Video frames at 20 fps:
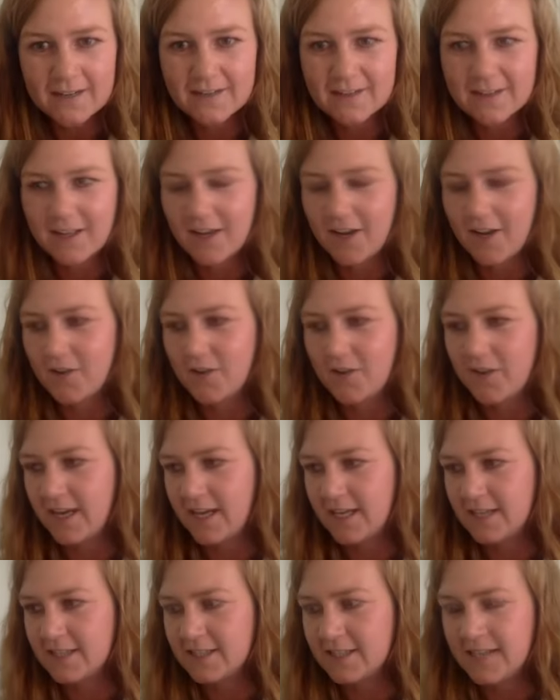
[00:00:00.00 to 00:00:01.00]
you know they
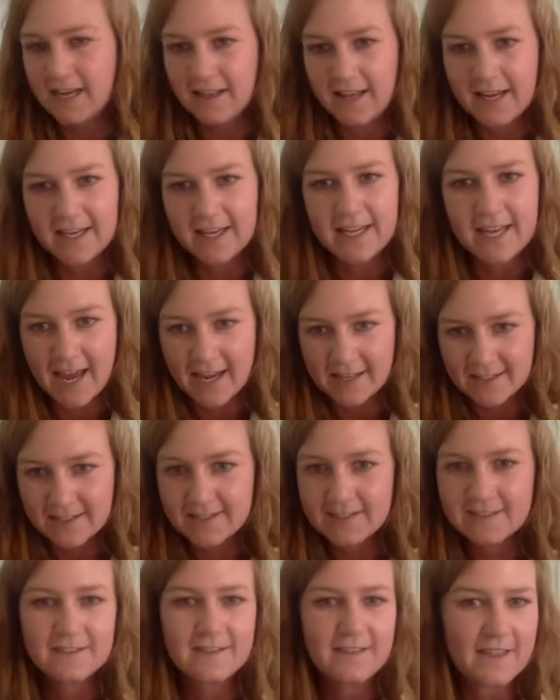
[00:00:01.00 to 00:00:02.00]
can say like
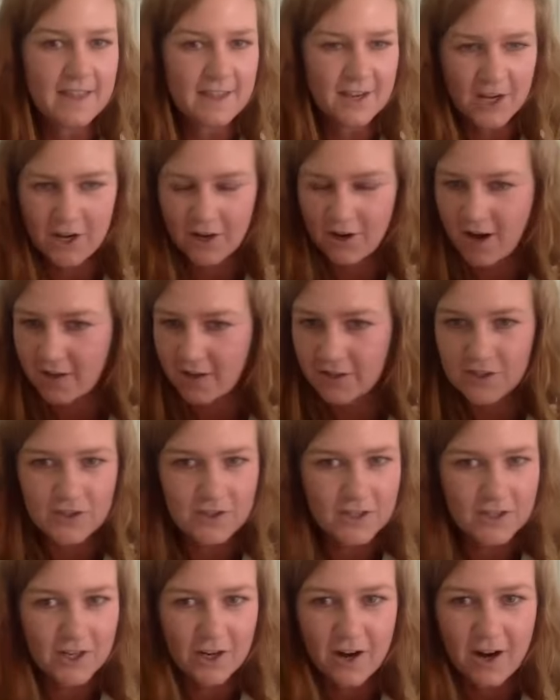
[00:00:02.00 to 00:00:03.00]
yes you're on the
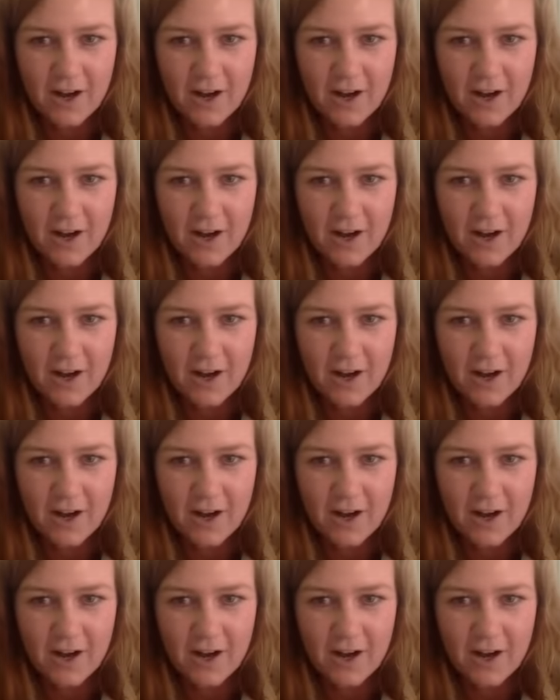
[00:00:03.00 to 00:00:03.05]
you're